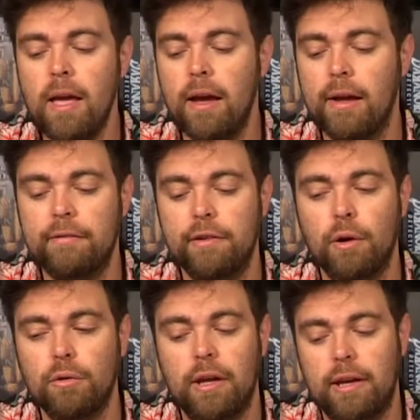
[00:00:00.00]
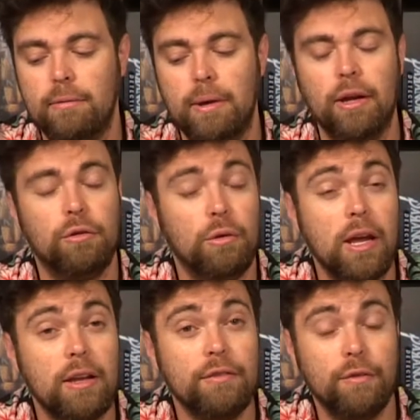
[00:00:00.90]
if you don't like being
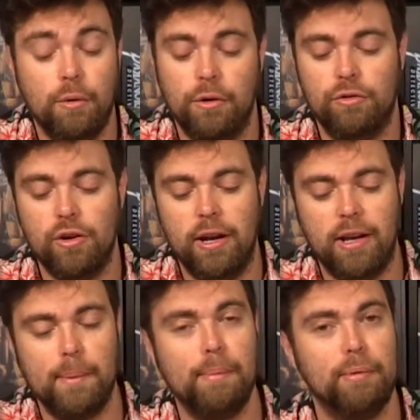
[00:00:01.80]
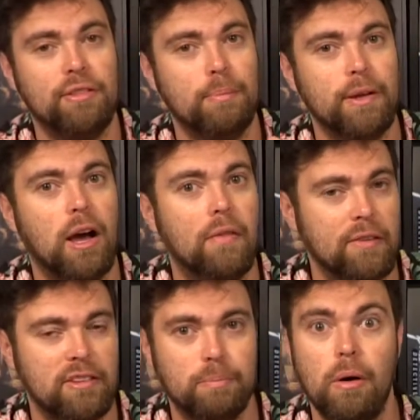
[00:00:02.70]
creative or trying to come up with something on
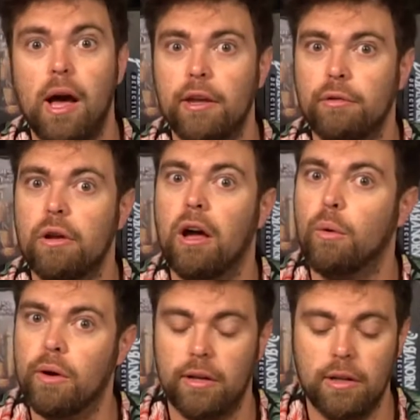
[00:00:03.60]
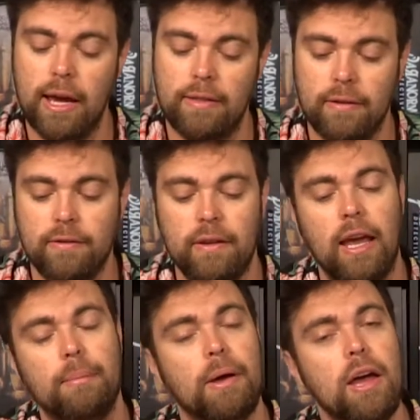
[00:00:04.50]
the spot, you're not going to like this
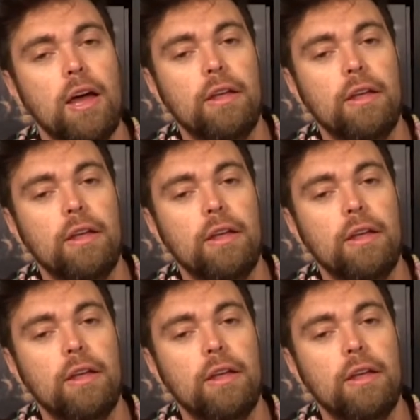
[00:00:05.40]
game.